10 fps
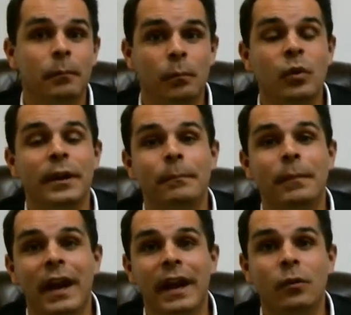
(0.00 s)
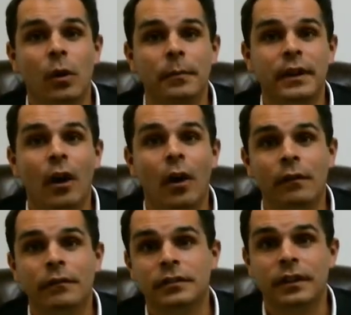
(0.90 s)
written by a woman, all of
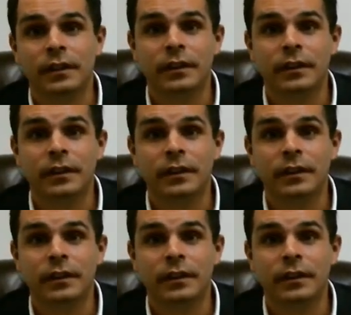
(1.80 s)
a sudden